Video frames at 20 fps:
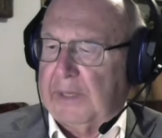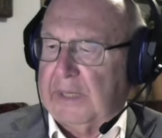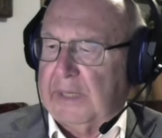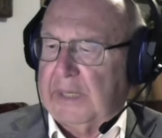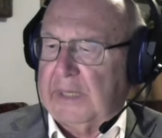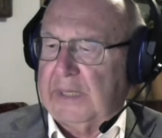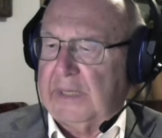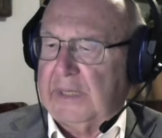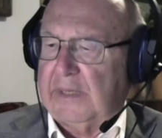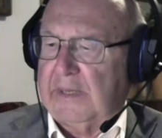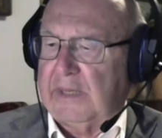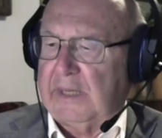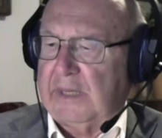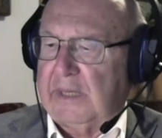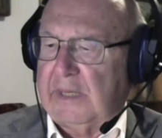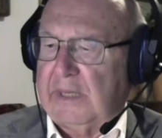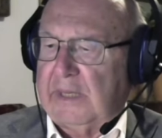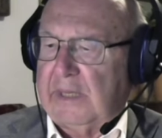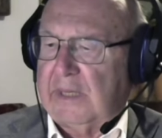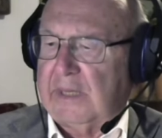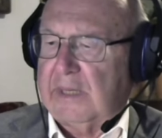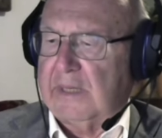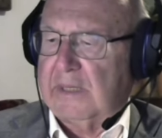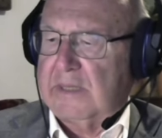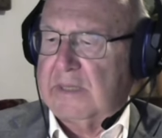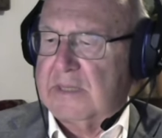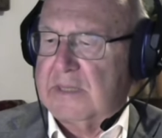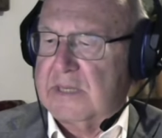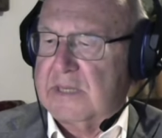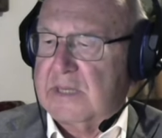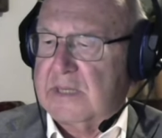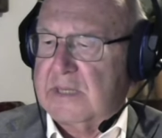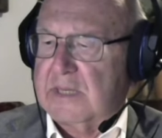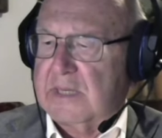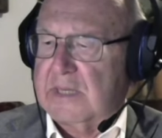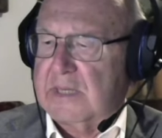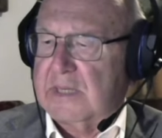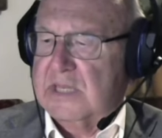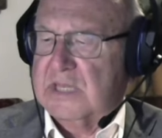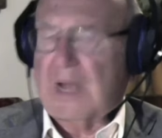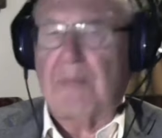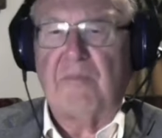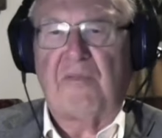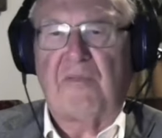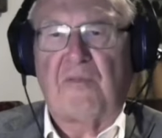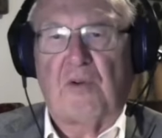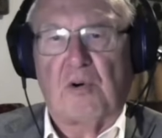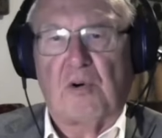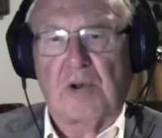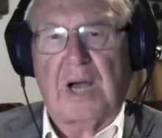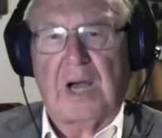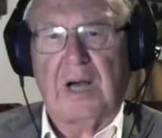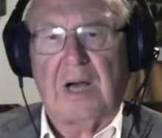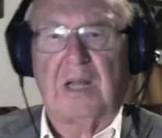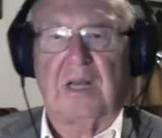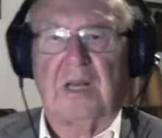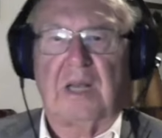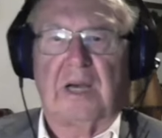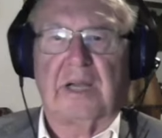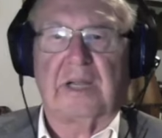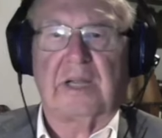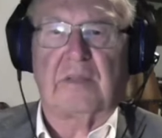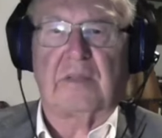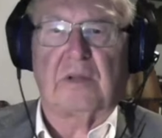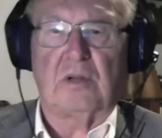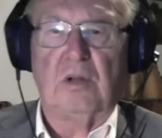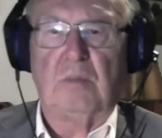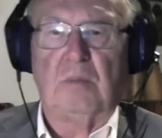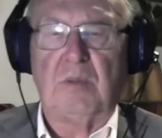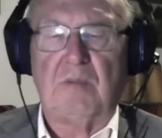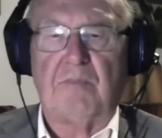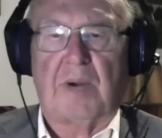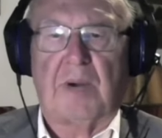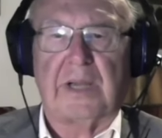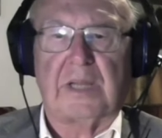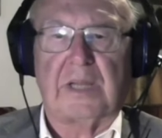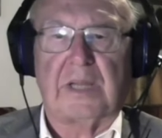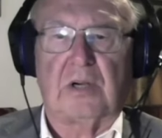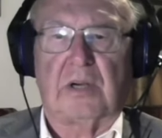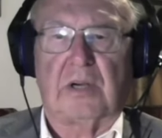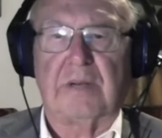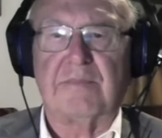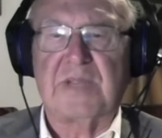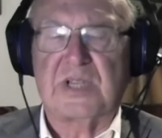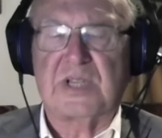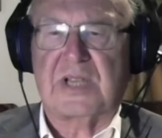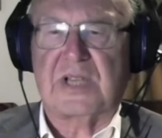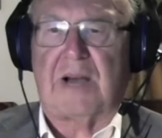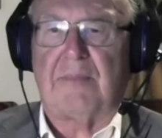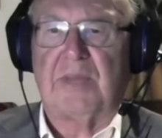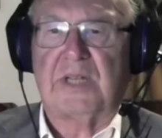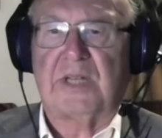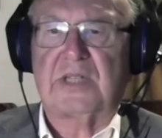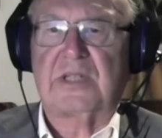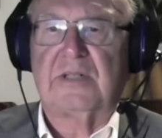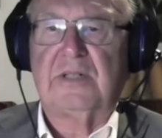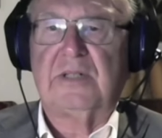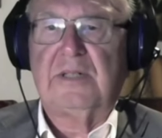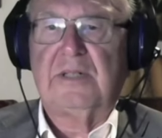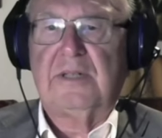In the some fora like the Global Bioeconomy Summit,